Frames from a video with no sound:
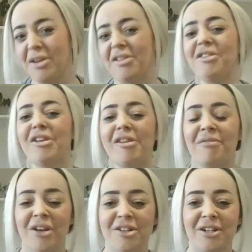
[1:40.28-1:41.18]
and
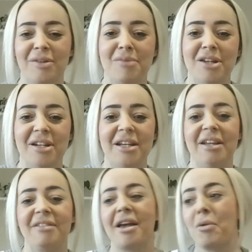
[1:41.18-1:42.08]
neurodivergent
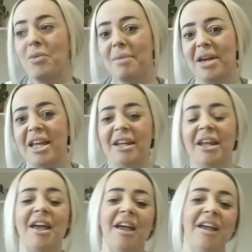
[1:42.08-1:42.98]
communities, women,
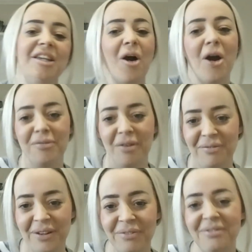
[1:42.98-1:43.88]
your over
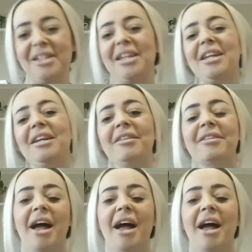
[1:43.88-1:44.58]
50s,